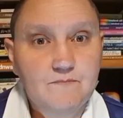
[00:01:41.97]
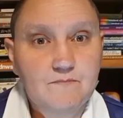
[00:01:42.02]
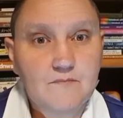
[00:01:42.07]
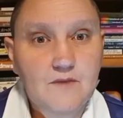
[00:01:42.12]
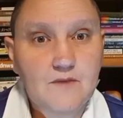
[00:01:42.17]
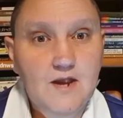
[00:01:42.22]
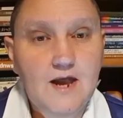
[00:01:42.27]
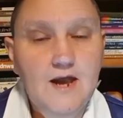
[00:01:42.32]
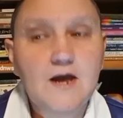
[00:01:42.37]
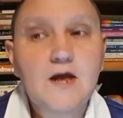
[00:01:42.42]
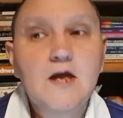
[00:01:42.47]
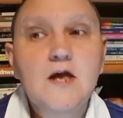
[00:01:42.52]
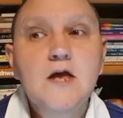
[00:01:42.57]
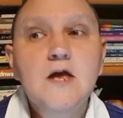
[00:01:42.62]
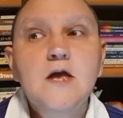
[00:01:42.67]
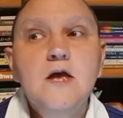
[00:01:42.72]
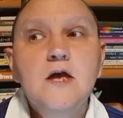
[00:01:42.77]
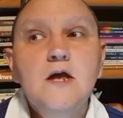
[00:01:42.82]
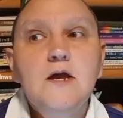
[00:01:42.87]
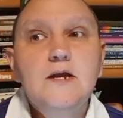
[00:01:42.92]
Okay.
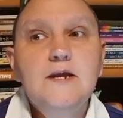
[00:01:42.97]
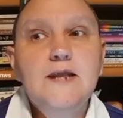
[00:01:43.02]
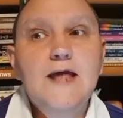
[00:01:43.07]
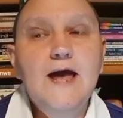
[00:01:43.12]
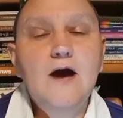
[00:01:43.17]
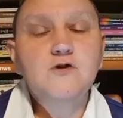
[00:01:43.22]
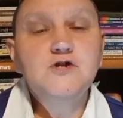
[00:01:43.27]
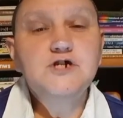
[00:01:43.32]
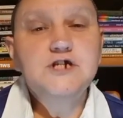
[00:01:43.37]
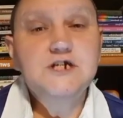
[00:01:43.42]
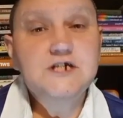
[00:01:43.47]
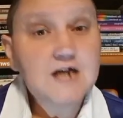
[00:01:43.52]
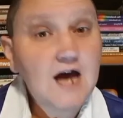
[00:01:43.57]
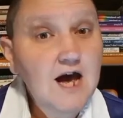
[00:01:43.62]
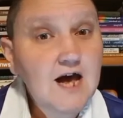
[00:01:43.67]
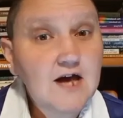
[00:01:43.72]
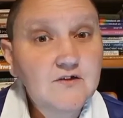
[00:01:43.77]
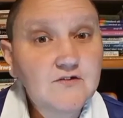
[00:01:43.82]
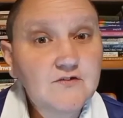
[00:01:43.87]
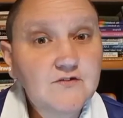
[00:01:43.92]
Now she
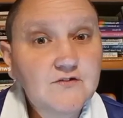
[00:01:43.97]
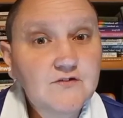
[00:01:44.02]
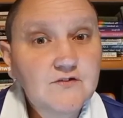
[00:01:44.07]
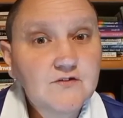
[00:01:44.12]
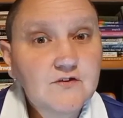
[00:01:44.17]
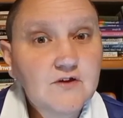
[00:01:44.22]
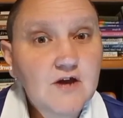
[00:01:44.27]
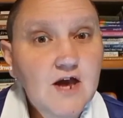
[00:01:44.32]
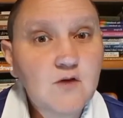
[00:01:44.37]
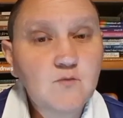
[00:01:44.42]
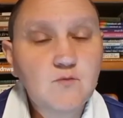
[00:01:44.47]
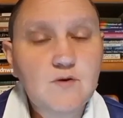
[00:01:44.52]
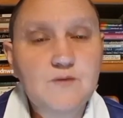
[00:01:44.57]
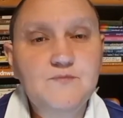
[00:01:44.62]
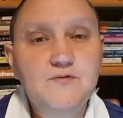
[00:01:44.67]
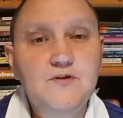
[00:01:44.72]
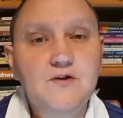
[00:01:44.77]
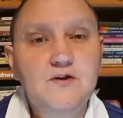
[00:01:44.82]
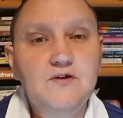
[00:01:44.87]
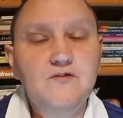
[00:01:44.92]
does, and
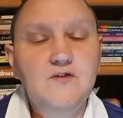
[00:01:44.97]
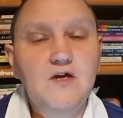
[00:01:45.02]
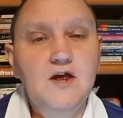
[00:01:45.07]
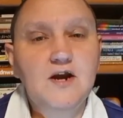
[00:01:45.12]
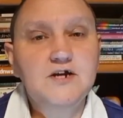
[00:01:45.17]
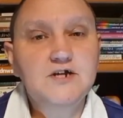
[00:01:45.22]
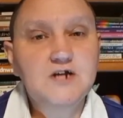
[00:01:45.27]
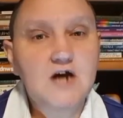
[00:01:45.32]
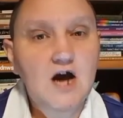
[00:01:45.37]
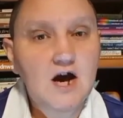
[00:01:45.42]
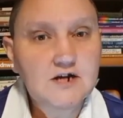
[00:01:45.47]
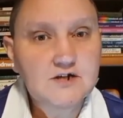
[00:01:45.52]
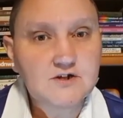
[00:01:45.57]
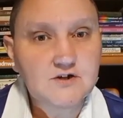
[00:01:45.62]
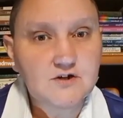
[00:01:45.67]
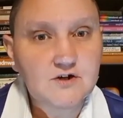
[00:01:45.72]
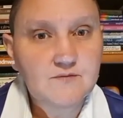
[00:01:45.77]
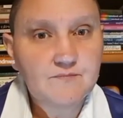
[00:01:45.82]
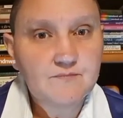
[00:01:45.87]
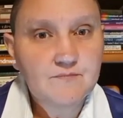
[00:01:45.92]
Rimson is not a
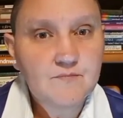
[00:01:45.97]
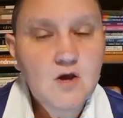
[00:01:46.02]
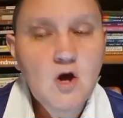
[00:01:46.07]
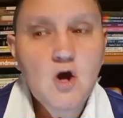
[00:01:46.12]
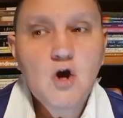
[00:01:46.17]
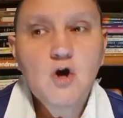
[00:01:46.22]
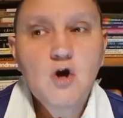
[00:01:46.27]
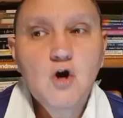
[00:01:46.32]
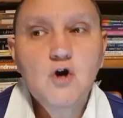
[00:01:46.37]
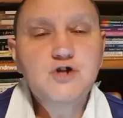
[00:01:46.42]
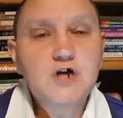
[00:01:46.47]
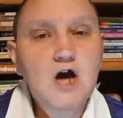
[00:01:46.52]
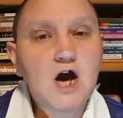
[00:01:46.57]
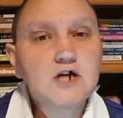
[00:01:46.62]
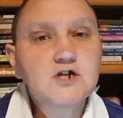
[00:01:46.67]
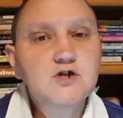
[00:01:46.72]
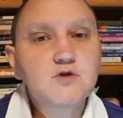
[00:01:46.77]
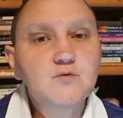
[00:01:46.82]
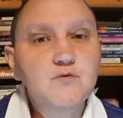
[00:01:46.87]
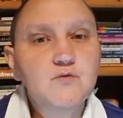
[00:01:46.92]
doctor. Her
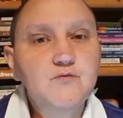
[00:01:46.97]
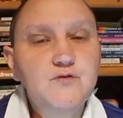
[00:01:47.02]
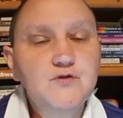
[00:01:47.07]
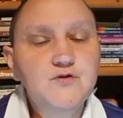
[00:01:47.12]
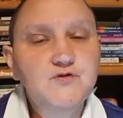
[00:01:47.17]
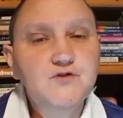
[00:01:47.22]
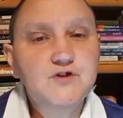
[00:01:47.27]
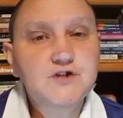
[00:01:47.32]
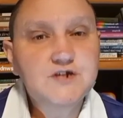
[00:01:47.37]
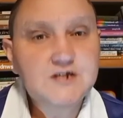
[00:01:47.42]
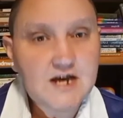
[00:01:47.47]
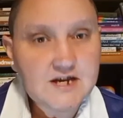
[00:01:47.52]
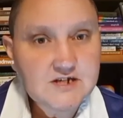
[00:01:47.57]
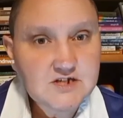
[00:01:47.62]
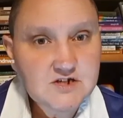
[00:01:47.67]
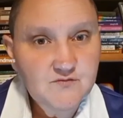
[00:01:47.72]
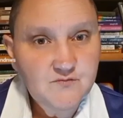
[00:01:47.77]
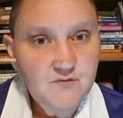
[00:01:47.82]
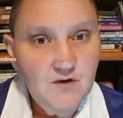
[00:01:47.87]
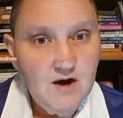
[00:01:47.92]
doctor refused to
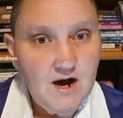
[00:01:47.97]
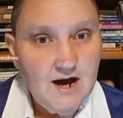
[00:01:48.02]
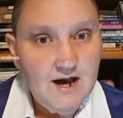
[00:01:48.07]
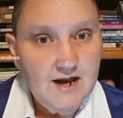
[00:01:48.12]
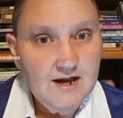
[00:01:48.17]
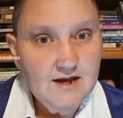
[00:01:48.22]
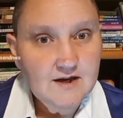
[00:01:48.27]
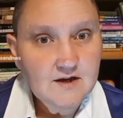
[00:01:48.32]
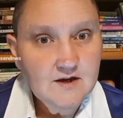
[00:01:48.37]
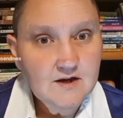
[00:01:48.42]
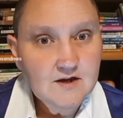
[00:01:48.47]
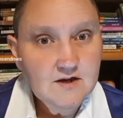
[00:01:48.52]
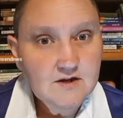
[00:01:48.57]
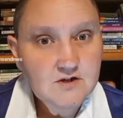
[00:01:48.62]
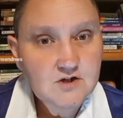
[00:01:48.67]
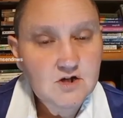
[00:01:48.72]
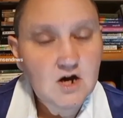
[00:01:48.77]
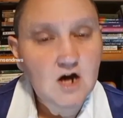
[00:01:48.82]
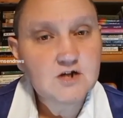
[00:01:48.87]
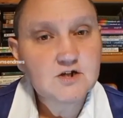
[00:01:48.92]
testify,
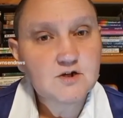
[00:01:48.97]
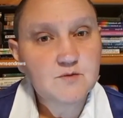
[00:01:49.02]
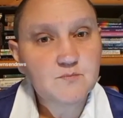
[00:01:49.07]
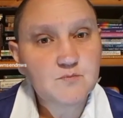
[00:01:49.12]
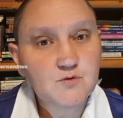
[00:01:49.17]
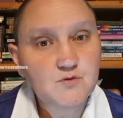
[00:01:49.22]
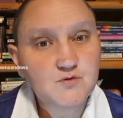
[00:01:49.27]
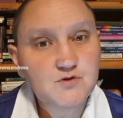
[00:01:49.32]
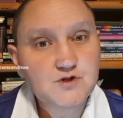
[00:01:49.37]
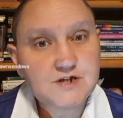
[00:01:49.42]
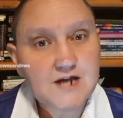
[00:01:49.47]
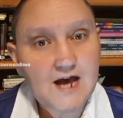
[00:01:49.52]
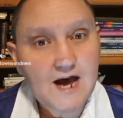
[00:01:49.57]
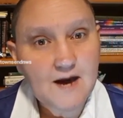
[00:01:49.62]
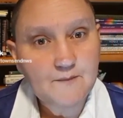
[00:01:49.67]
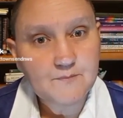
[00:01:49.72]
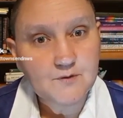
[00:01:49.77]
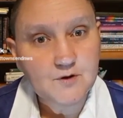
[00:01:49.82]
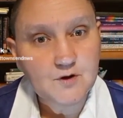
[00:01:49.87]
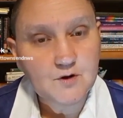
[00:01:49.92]
Dr. Bruce
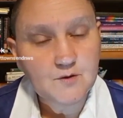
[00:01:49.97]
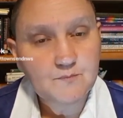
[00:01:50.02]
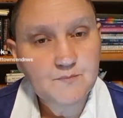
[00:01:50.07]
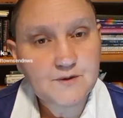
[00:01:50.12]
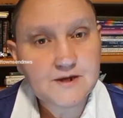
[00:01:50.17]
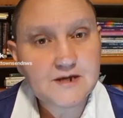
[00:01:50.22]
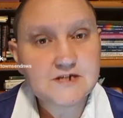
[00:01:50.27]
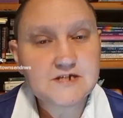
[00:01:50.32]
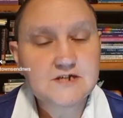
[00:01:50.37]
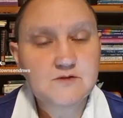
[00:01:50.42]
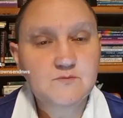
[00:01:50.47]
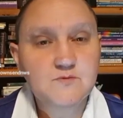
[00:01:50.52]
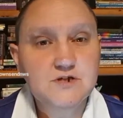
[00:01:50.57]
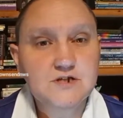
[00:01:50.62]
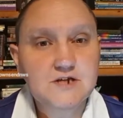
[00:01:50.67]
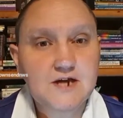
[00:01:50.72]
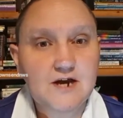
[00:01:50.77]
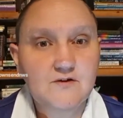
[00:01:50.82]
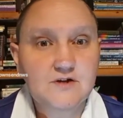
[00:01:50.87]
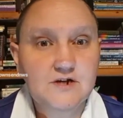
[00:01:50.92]
Tapper, because he was
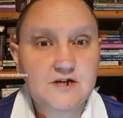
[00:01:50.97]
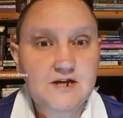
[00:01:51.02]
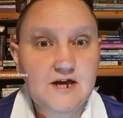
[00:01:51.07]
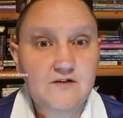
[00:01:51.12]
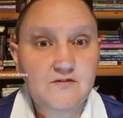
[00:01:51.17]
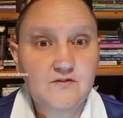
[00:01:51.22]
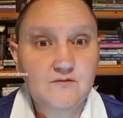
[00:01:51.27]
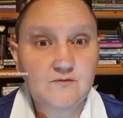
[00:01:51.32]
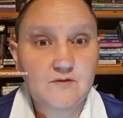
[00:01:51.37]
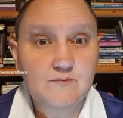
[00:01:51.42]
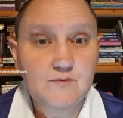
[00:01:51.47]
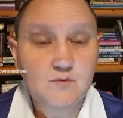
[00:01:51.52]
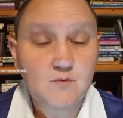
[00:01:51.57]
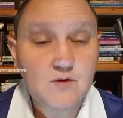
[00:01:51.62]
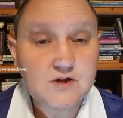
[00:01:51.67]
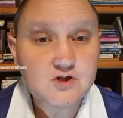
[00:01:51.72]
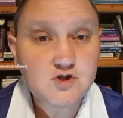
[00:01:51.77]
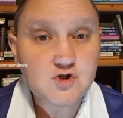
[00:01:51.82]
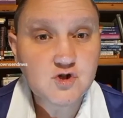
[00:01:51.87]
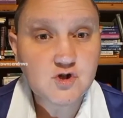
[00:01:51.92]
scared to death of Libby
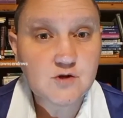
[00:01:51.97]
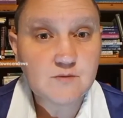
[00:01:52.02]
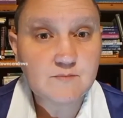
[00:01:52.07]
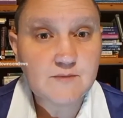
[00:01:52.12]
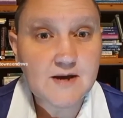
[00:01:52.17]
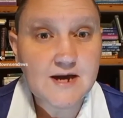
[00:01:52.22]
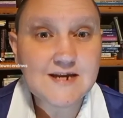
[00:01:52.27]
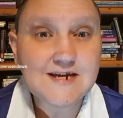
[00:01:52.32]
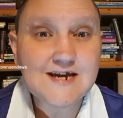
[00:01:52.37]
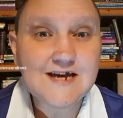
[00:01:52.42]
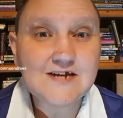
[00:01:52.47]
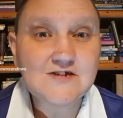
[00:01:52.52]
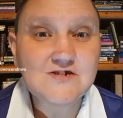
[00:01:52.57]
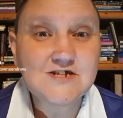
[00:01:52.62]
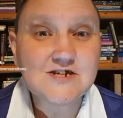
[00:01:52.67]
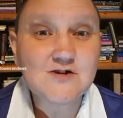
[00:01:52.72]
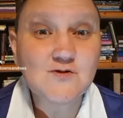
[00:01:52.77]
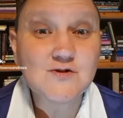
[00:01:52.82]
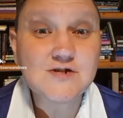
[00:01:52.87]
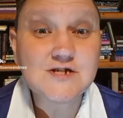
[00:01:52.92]
Winstrom, and he has
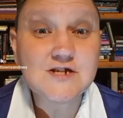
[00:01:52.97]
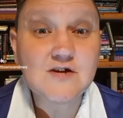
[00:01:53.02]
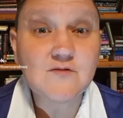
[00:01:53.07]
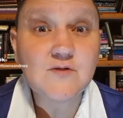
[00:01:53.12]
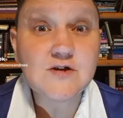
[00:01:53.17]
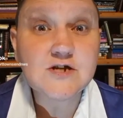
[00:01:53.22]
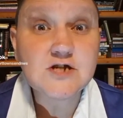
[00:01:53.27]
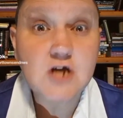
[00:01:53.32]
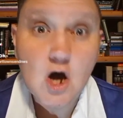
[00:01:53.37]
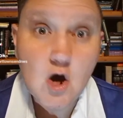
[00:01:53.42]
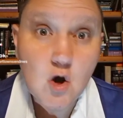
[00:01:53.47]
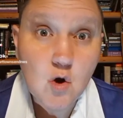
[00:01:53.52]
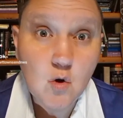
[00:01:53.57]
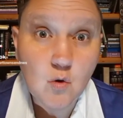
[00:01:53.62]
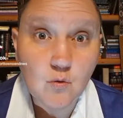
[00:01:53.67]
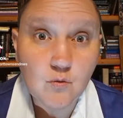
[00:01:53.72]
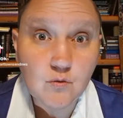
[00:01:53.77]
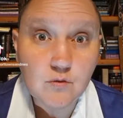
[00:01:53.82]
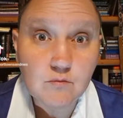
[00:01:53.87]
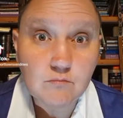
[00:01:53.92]
secrets of his
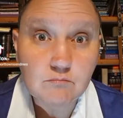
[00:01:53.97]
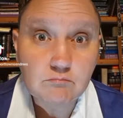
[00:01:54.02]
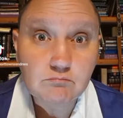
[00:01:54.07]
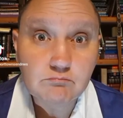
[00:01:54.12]
own.